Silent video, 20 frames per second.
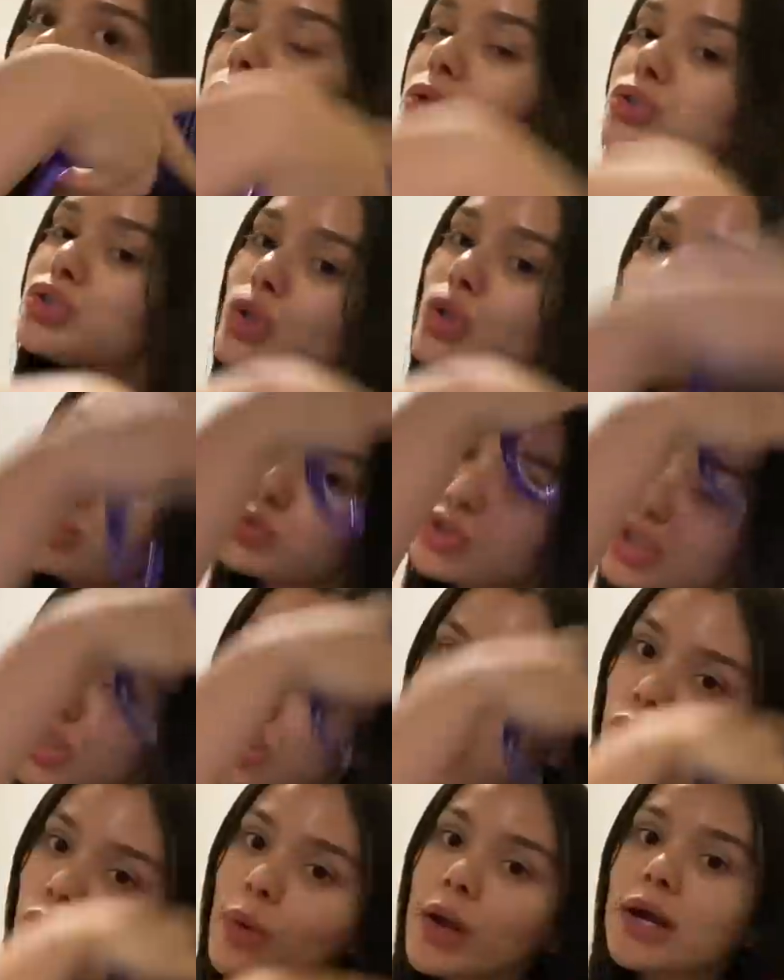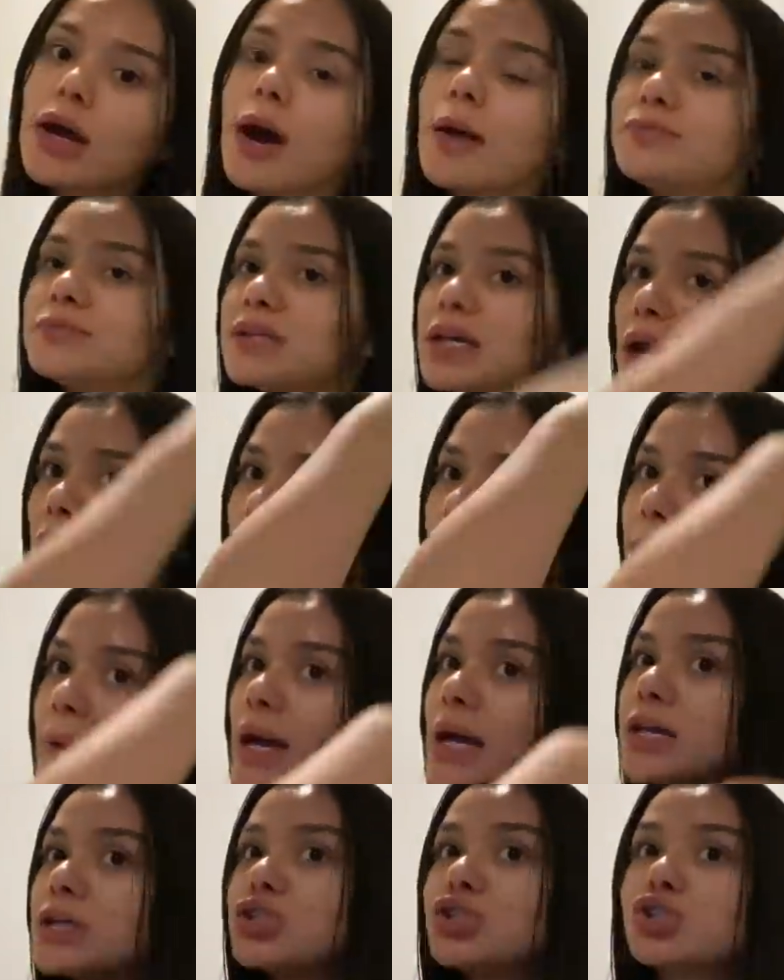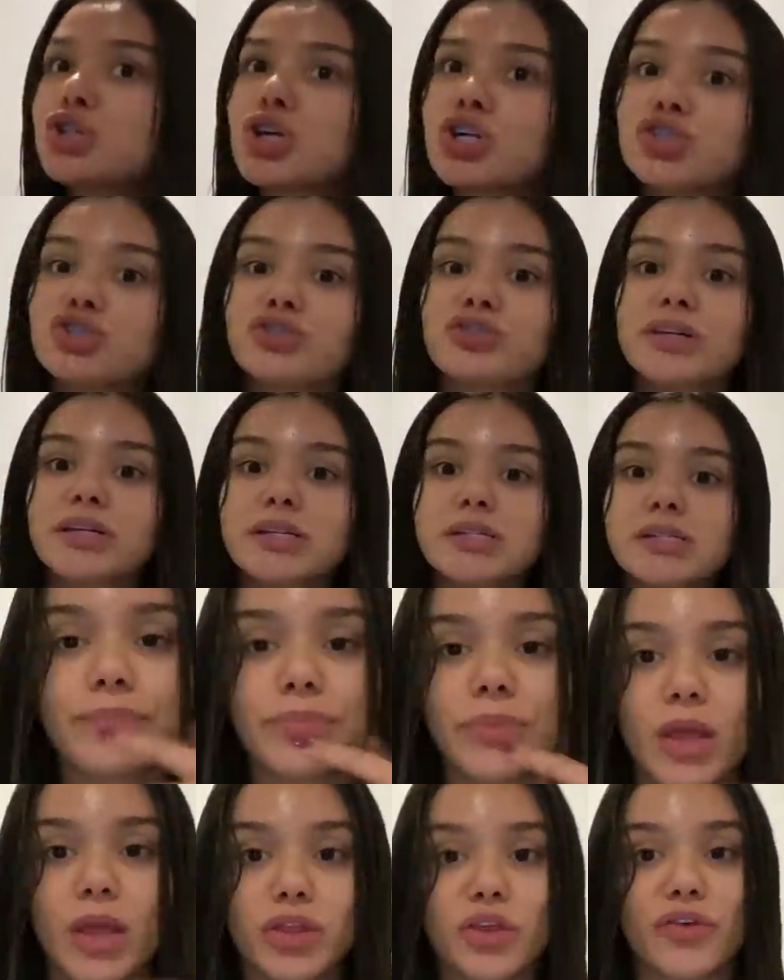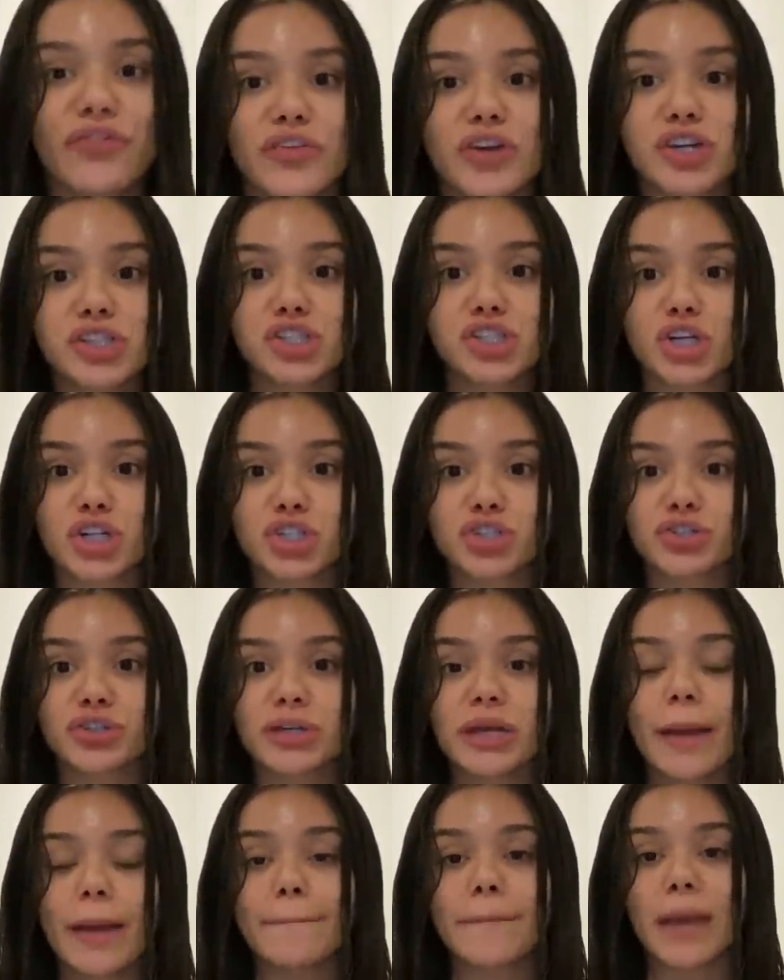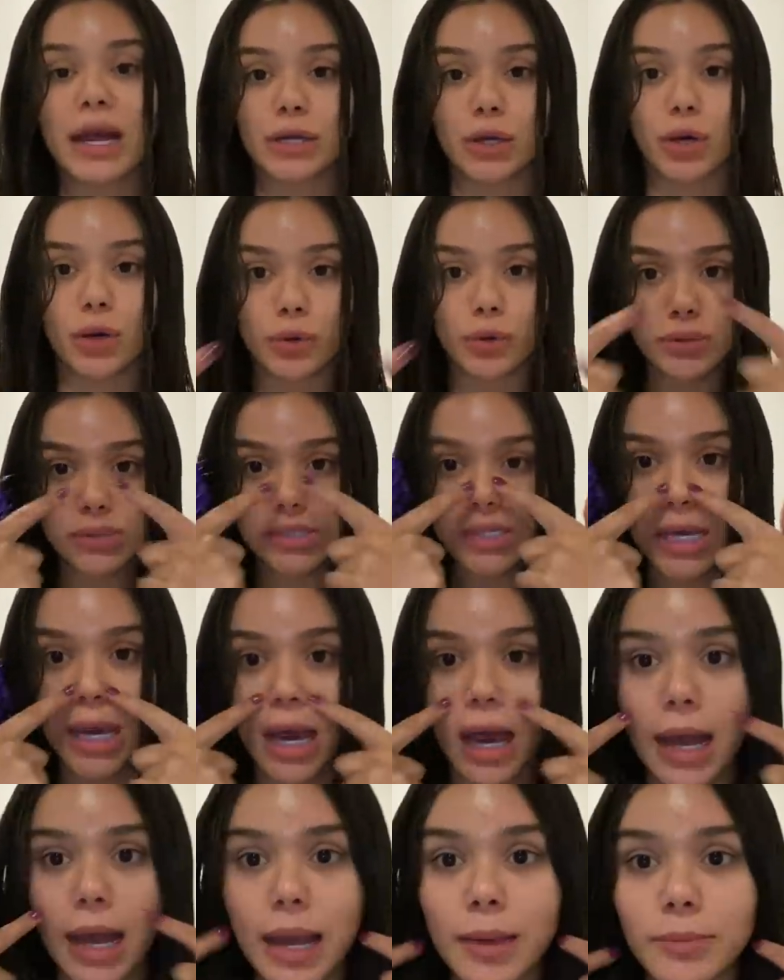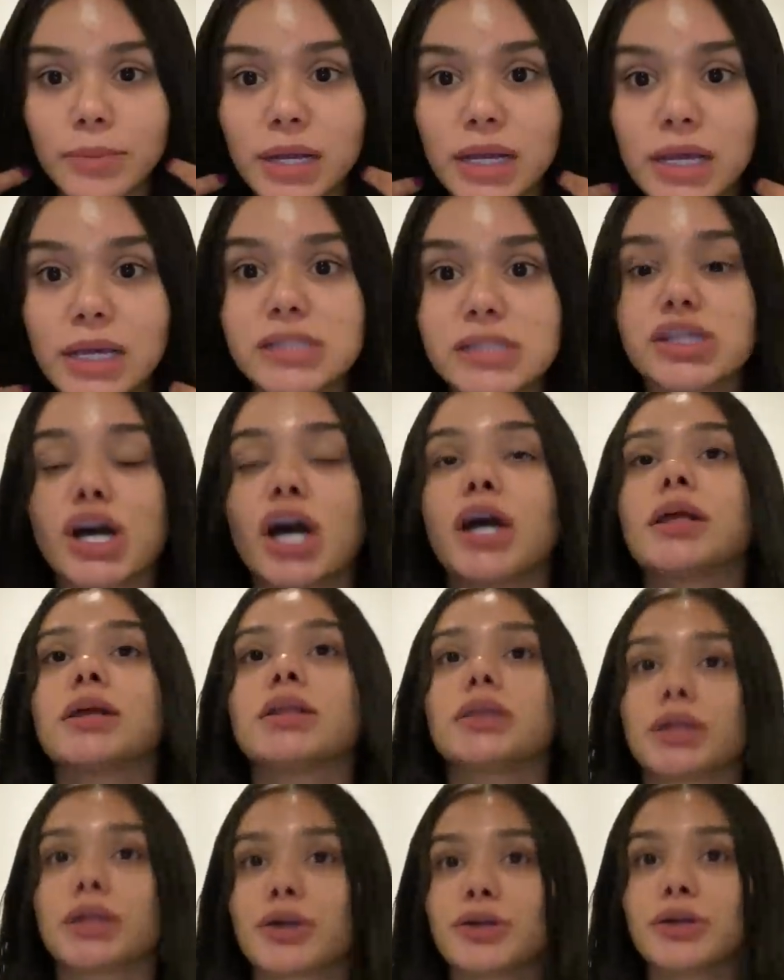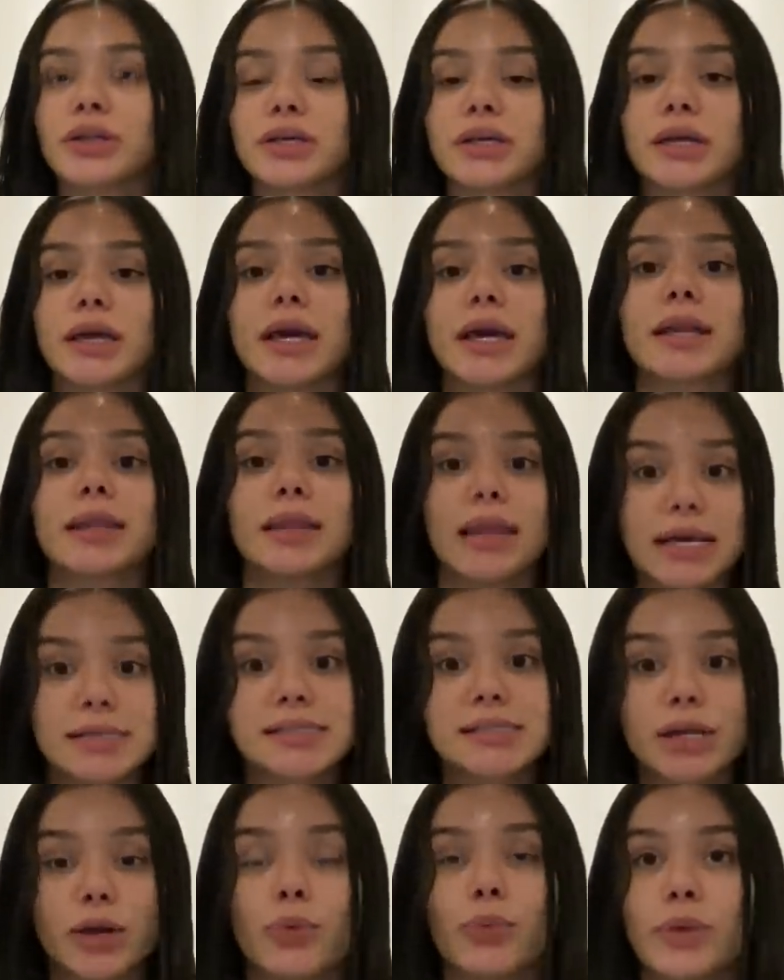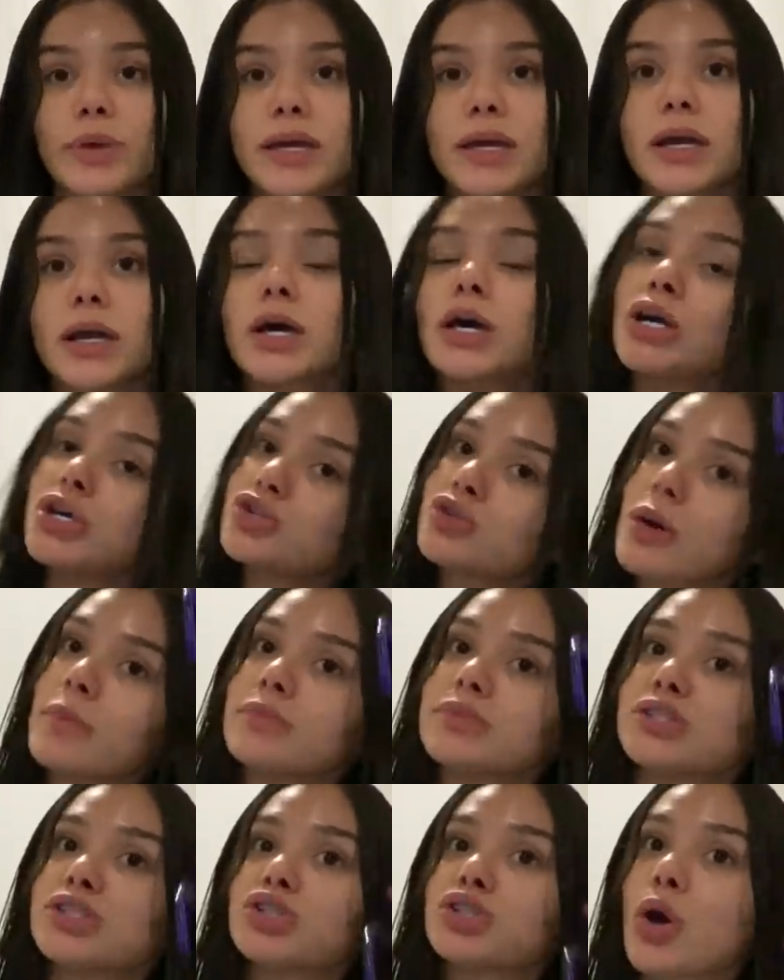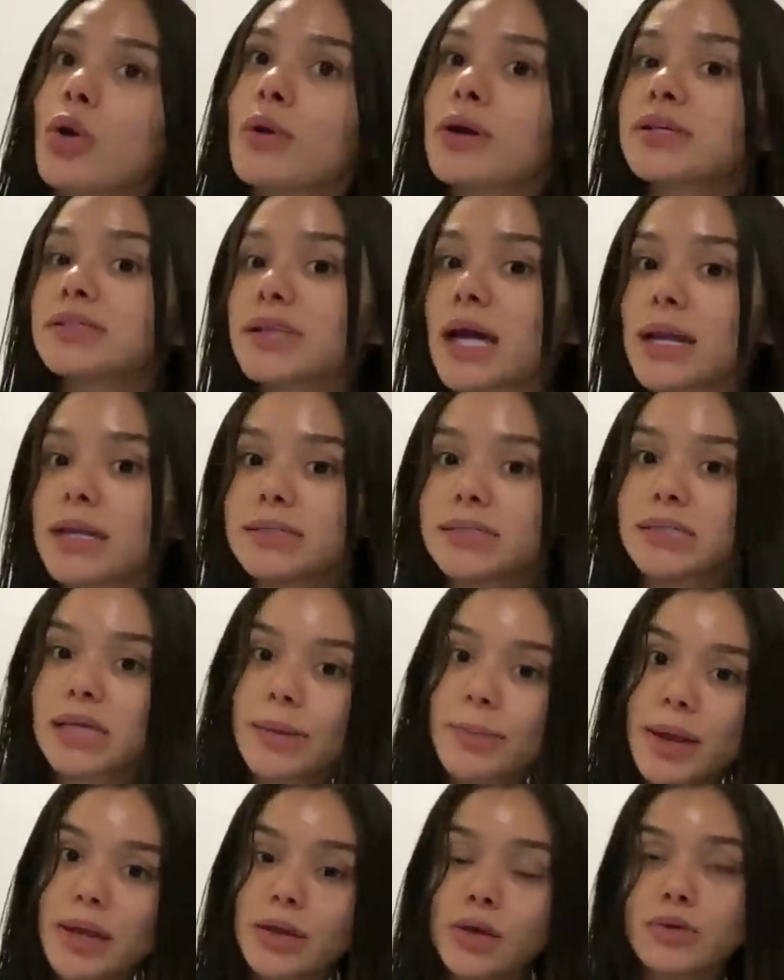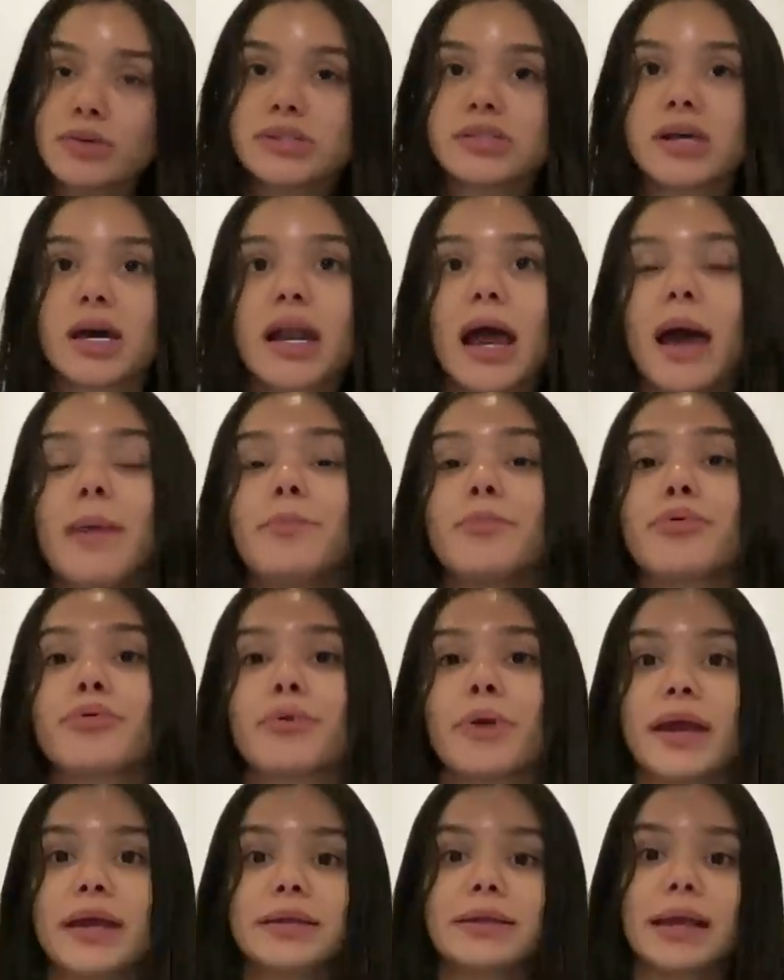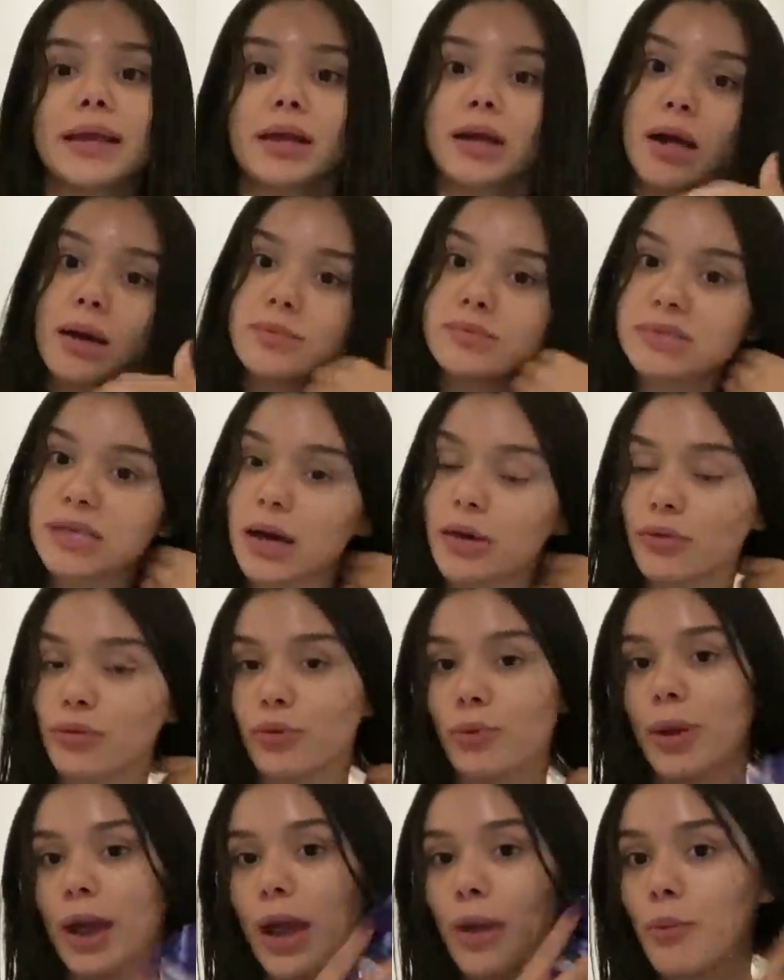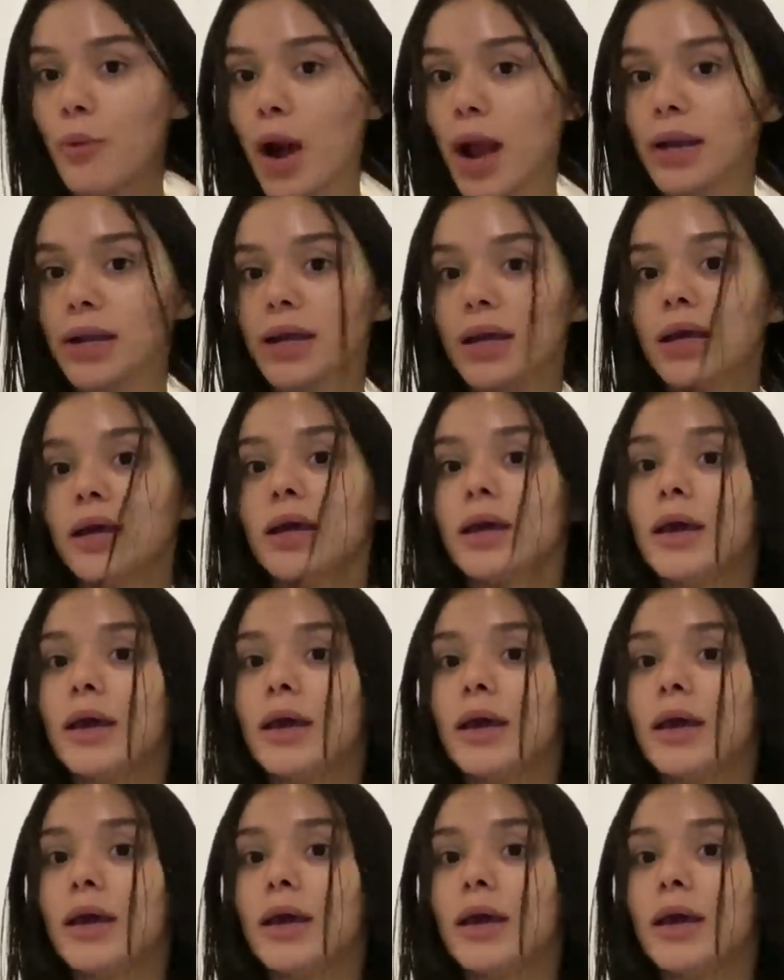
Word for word: So just a quick update on my surgeries. The first surgery, my nose, I am getting it done literally in less than a week. So I'm so excited to get my nose done. I'm praying that it comes out the way I want it.